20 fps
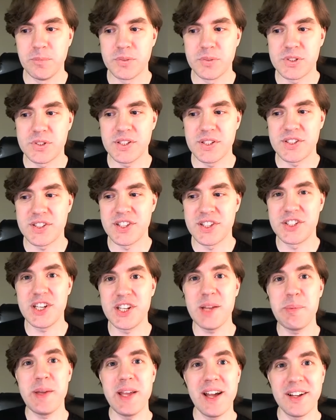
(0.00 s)
since the
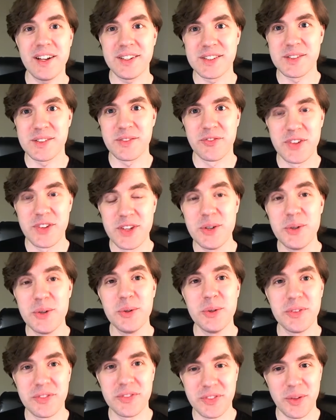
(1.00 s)
GPL's
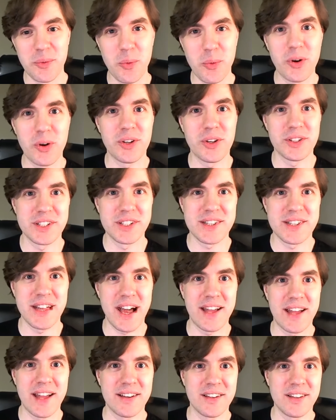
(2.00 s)
view of the world is
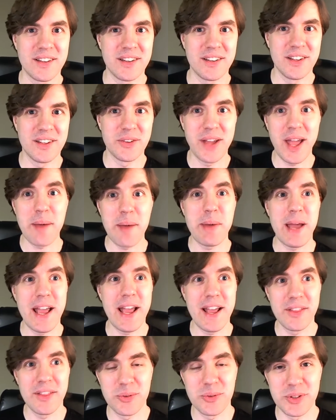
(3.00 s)
that you get
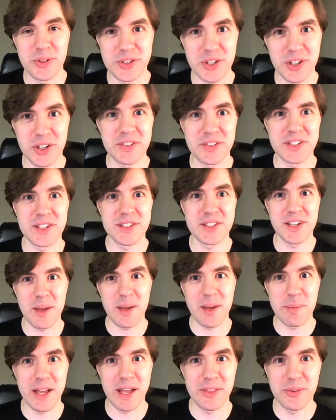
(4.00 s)
paid through the services, you
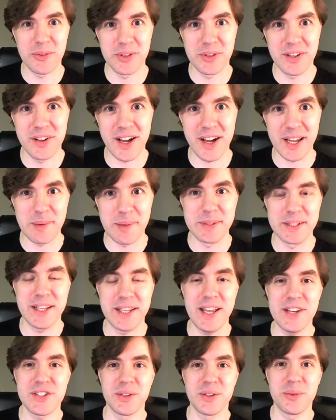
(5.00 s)
get paid through the
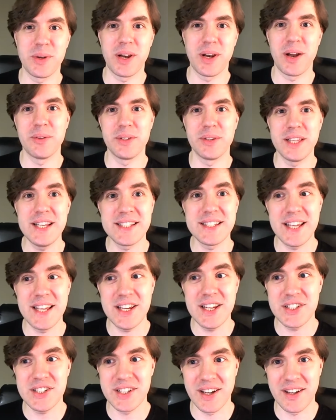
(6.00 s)
documentation. When I released
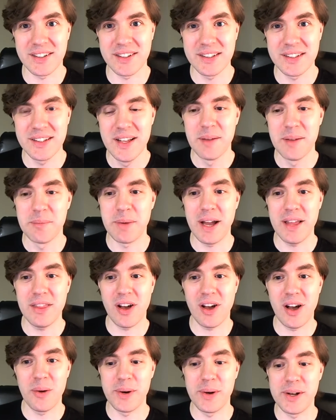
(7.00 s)
eShell, my
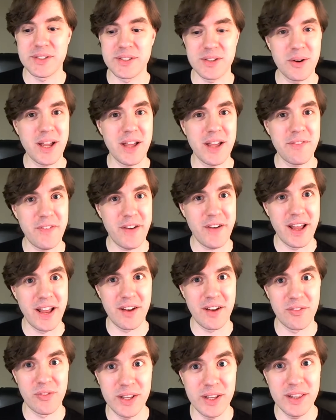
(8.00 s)
thought was, okay, fine,
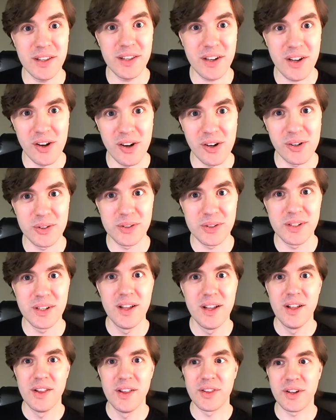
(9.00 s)
I've written the code.
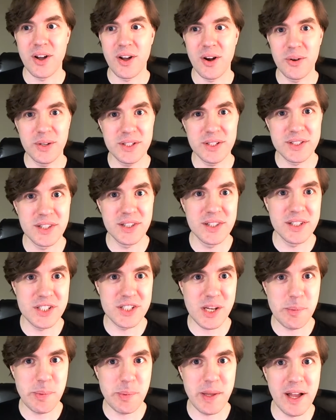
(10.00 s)
The code is in the
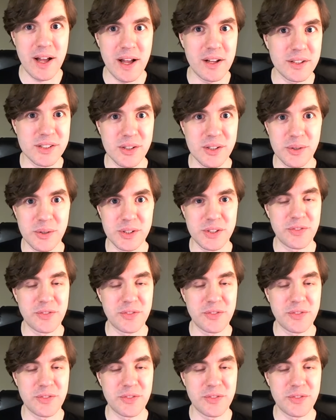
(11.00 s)
GPL, so it's